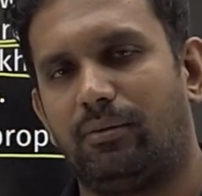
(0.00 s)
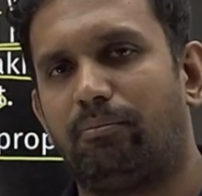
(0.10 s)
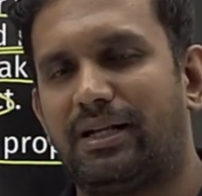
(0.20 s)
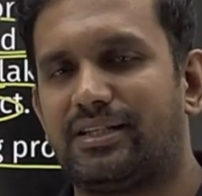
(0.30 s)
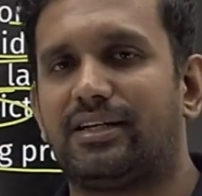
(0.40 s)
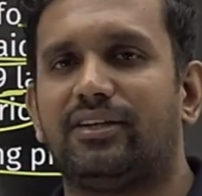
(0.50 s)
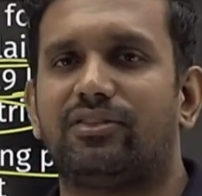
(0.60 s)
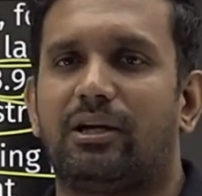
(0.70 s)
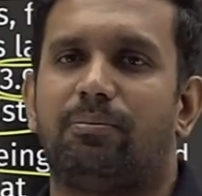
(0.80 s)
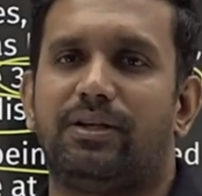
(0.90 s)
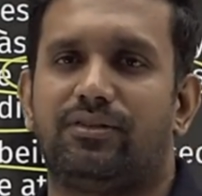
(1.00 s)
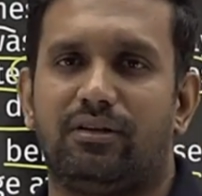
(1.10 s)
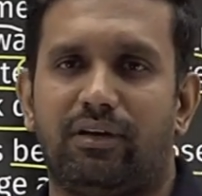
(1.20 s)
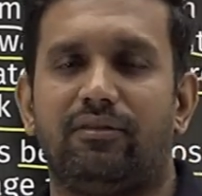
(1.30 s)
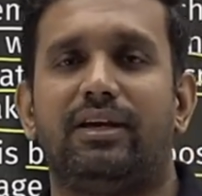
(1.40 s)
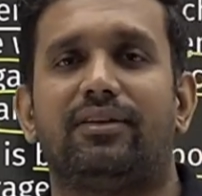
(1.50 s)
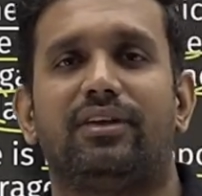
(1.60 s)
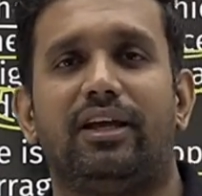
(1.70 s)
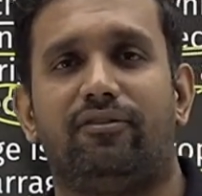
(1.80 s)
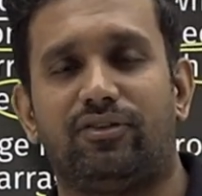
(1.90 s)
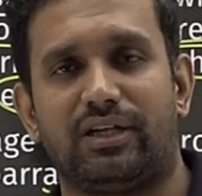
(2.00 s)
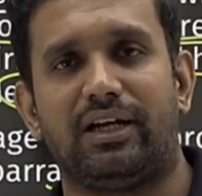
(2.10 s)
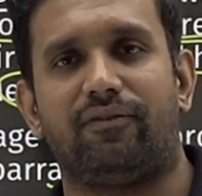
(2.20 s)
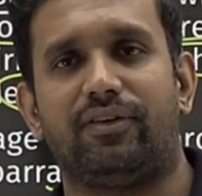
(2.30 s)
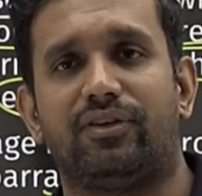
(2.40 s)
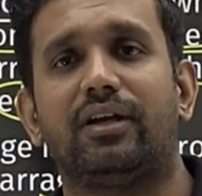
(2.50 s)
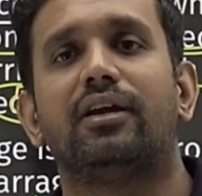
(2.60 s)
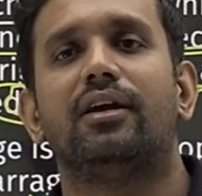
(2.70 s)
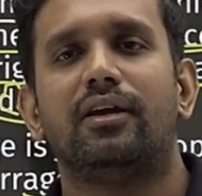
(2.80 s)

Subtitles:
budget is surplus, then why we are saying fiscal deficit?